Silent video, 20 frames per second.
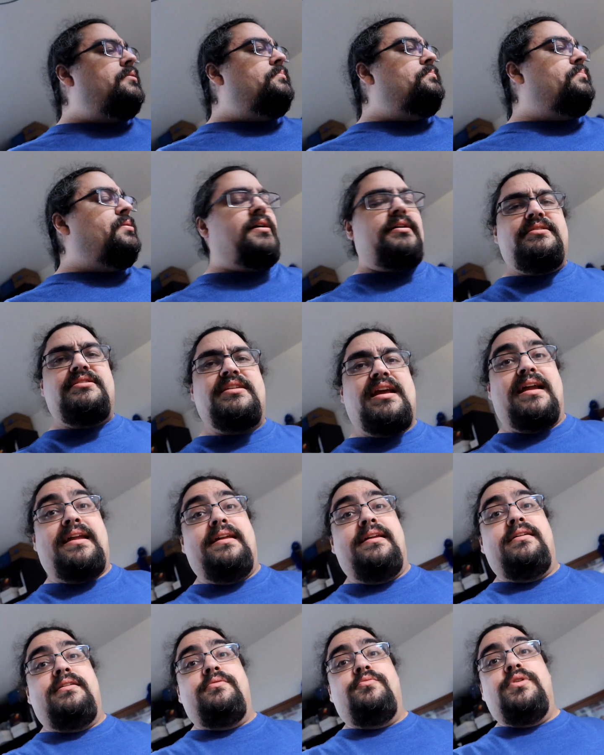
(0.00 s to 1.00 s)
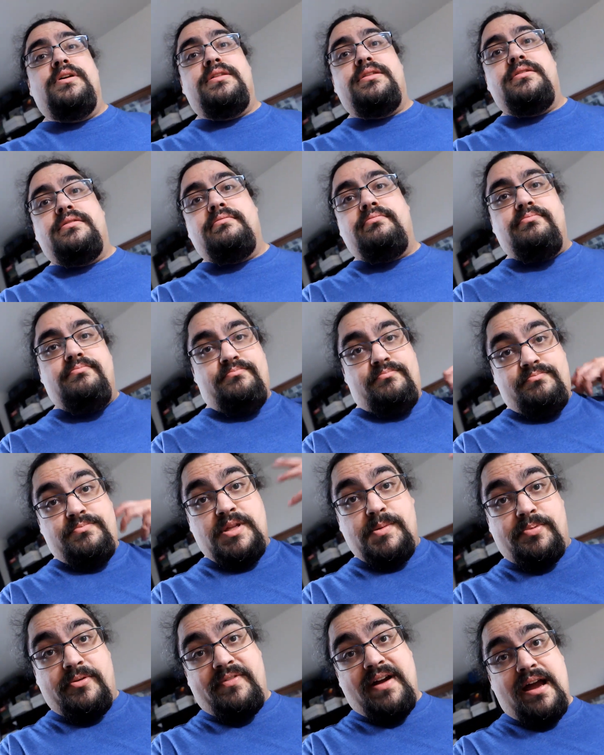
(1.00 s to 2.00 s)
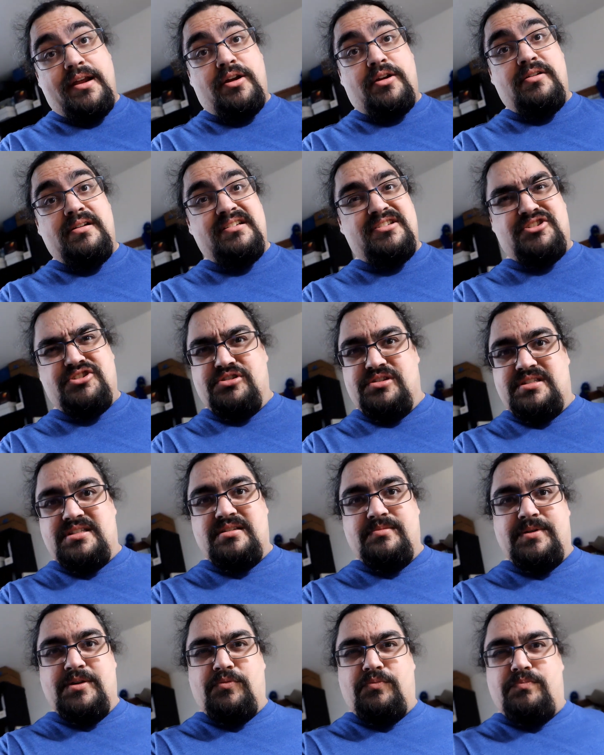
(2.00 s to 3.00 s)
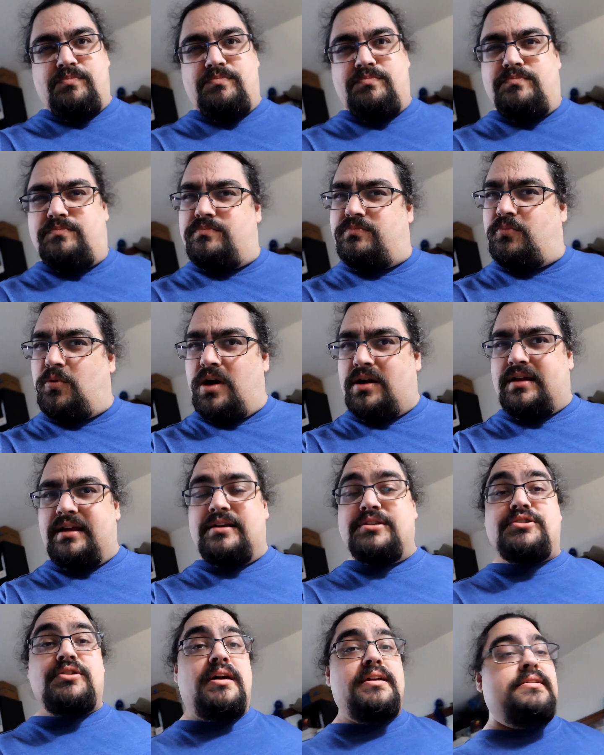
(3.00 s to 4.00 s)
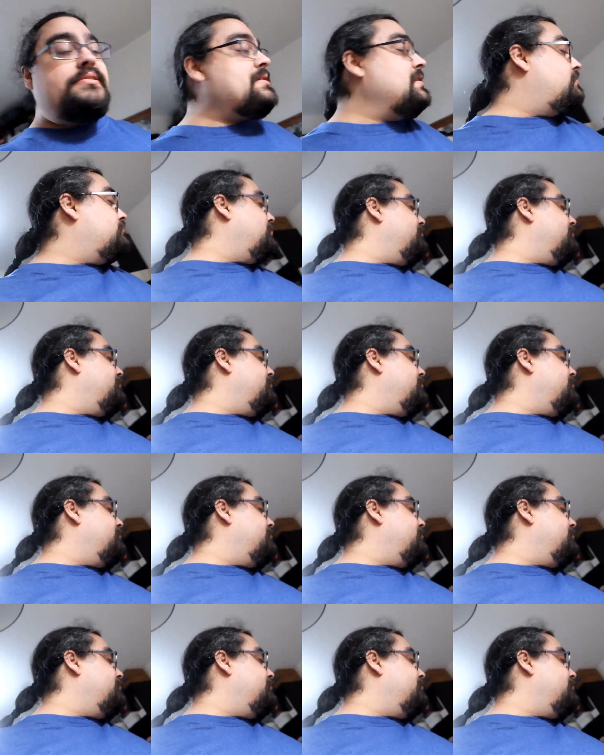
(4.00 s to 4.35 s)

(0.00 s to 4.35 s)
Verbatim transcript: but checking with the provider, it should still be working. So I was like,